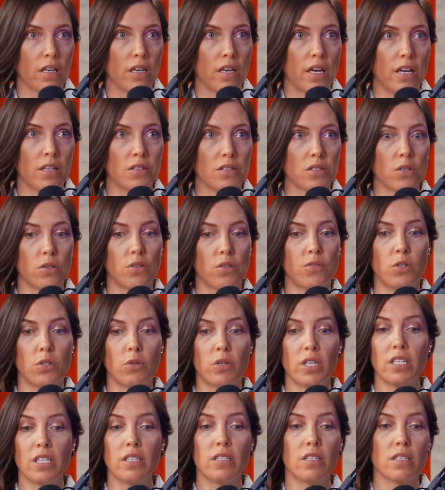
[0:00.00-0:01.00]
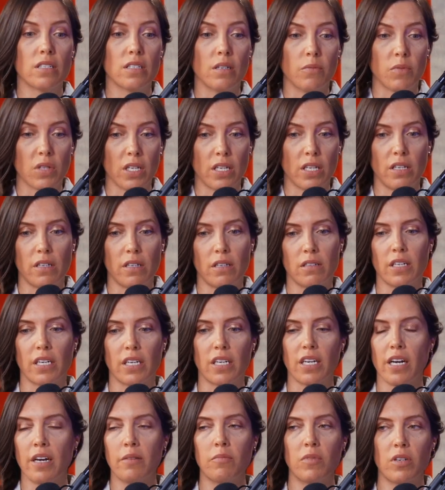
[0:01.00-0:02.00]
And so if you get into something and you're like,
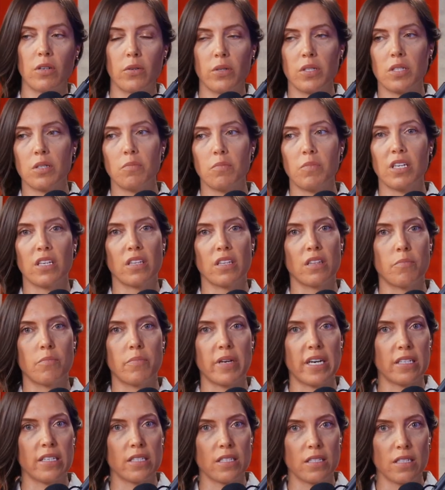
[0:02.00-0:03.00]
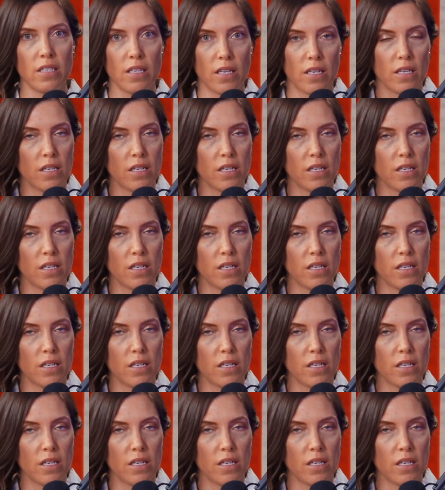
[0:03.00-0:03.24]
I'm going to be the best